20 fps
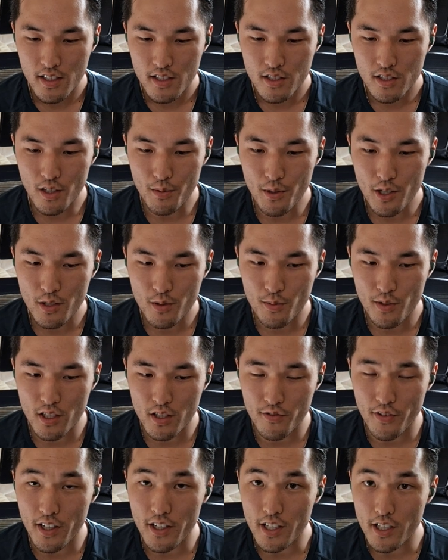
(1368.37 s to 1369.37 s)
Cerberus
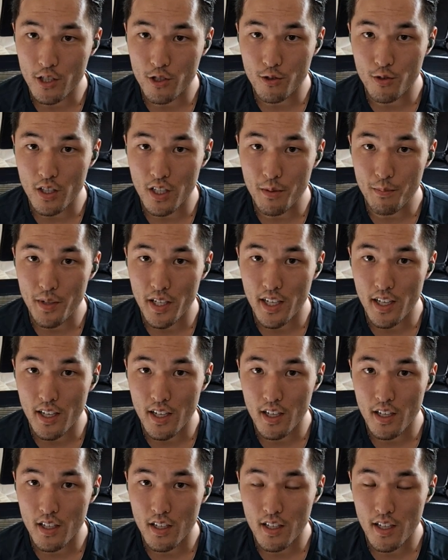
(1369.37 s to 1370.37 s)
was very extreme,
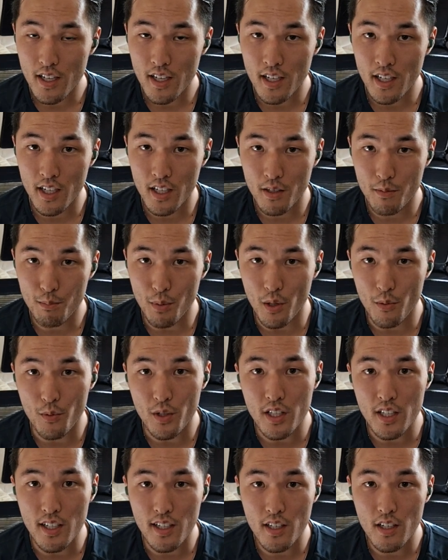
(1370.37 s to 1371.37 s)
but
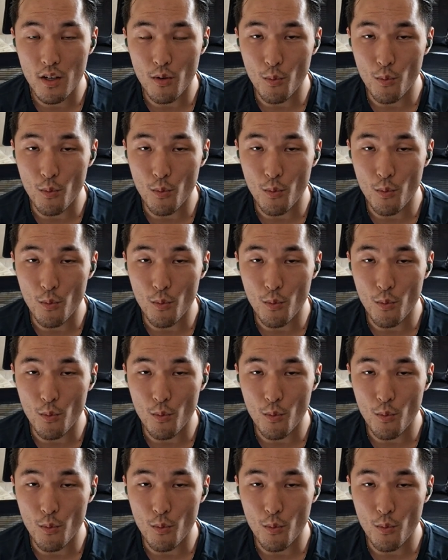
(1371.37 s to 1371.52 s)
we did